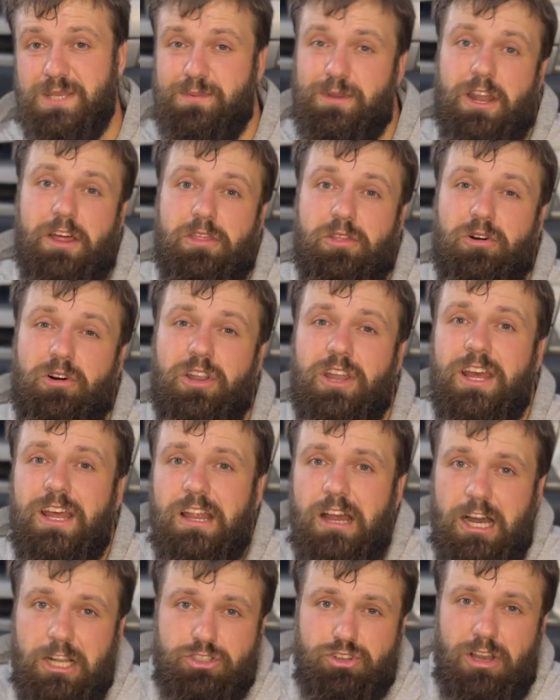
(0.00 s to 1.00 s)
but I thought
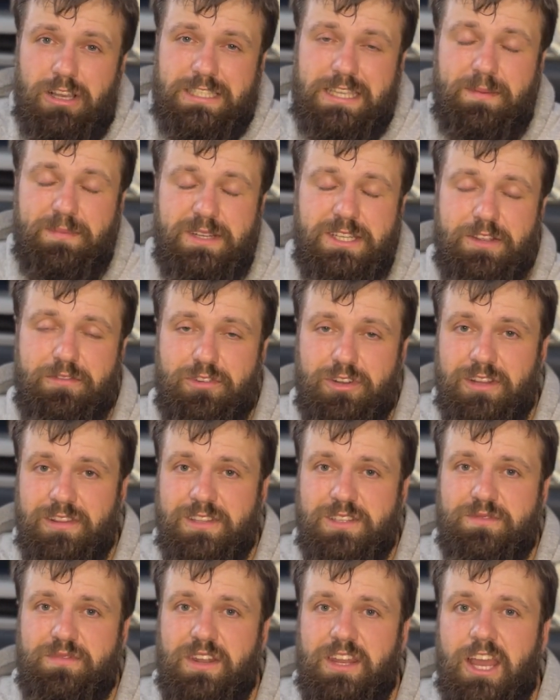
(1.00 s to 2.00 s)
I'll try something different in
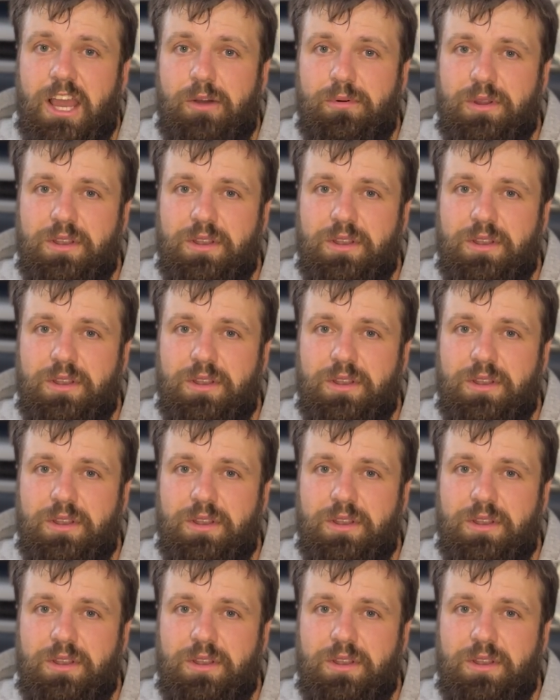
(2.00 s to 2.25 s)
this video